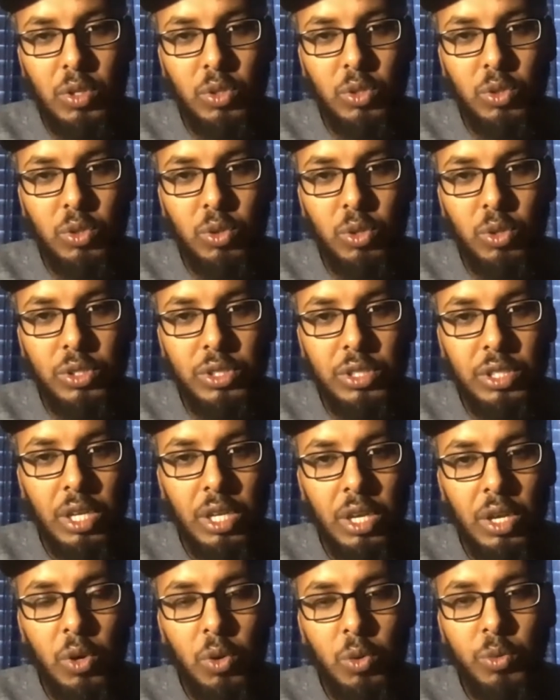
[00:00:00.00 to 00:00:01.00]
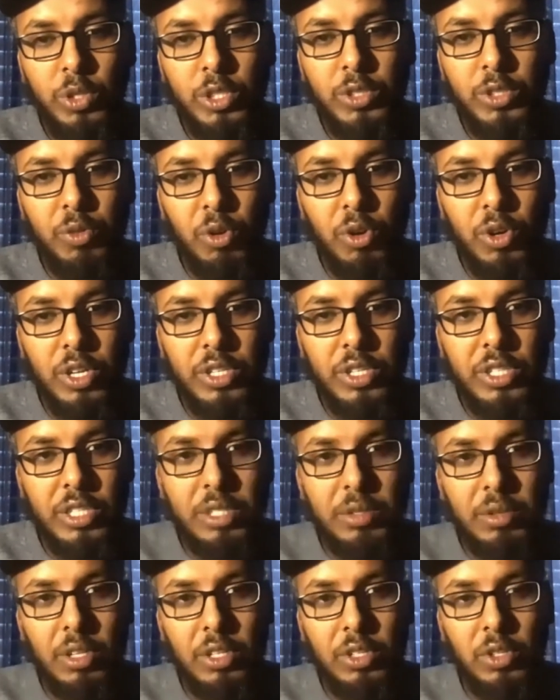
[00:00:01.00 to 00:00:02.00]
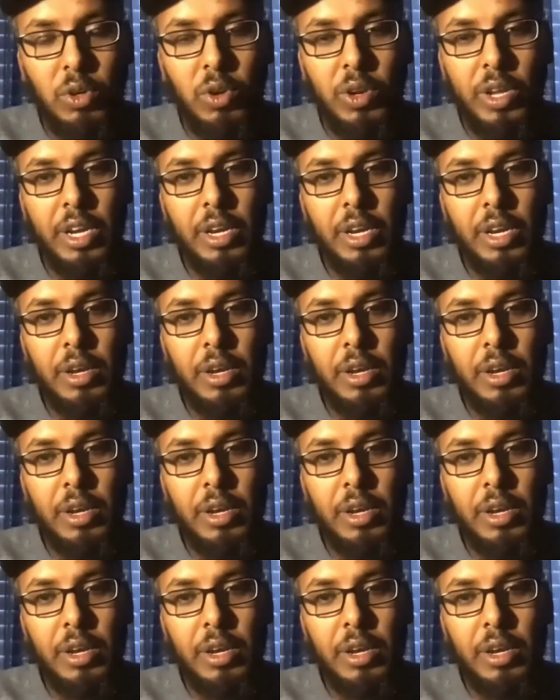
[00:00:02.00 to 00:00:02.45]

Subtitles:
Schools, which focuses, like